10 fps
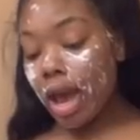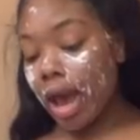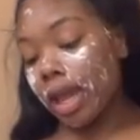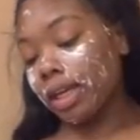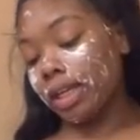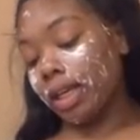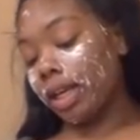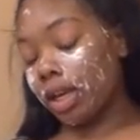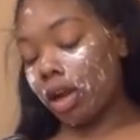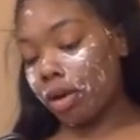I
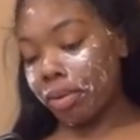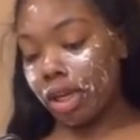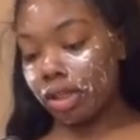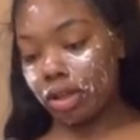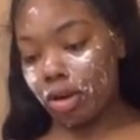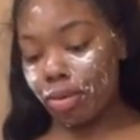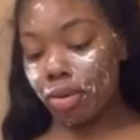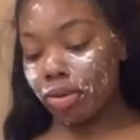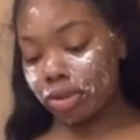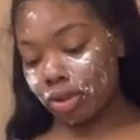did her page, her
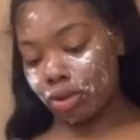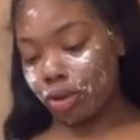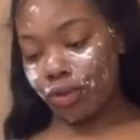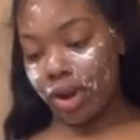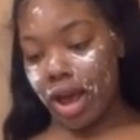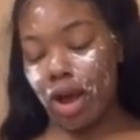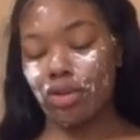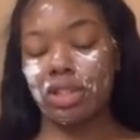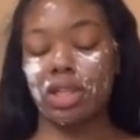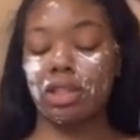promos on 24
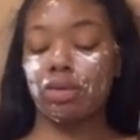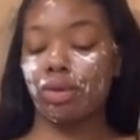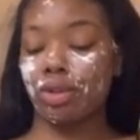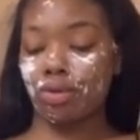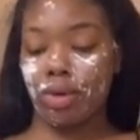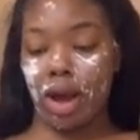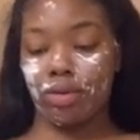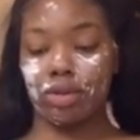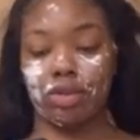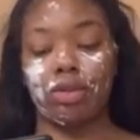hours. It's 22
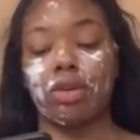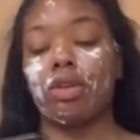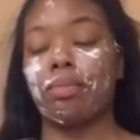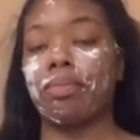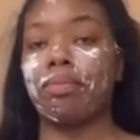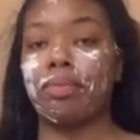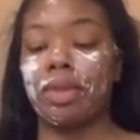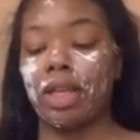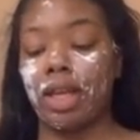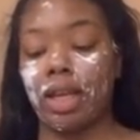hours on the
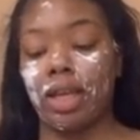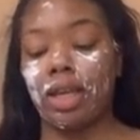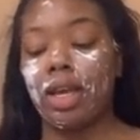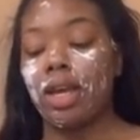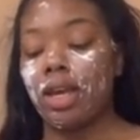thing.